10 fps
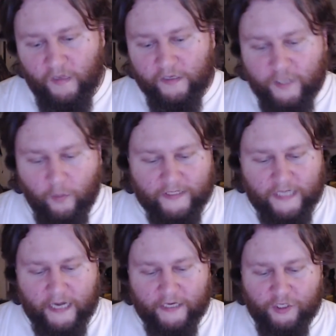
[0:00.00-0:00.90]
So it's
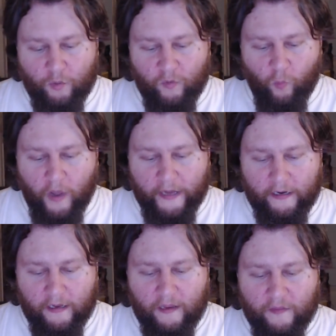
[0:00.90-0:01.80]
kind of 2-in-1.
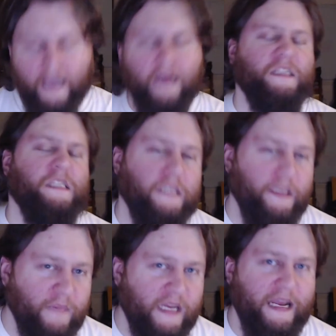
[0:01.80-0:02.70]
They kind of
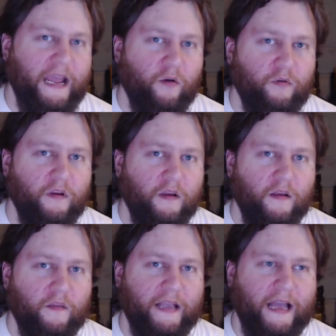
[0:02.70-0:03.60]
slimmed it down.
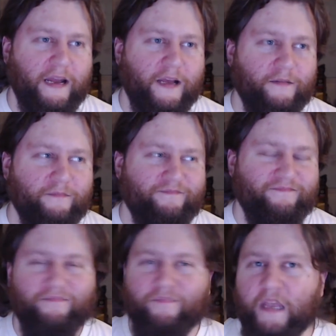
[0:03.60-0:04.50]
They kind
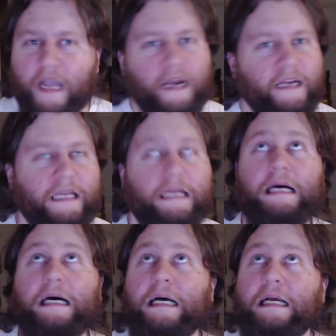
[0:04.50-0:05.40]
of did
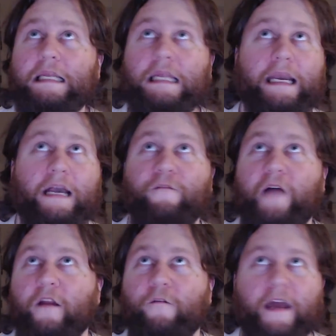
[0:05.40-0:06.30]
like a
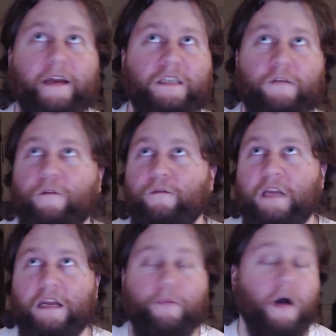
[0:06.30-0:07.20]
Final Fantasy
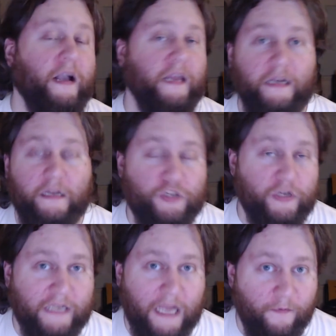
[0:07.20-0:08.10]
15 Pocket
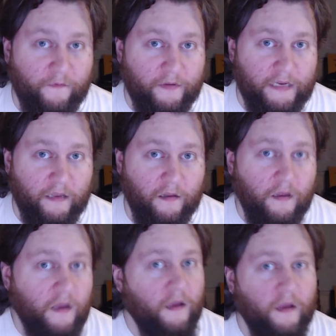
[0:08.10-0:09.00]
Edition type of a deal.
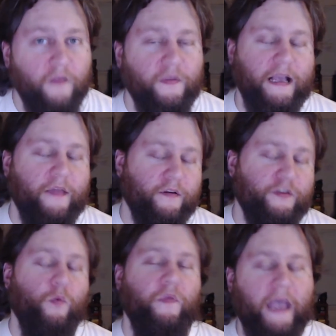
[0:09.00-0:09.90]
They're
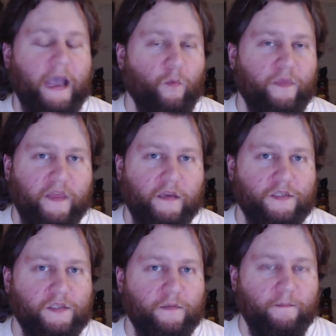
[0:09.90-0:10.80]
doing that with this.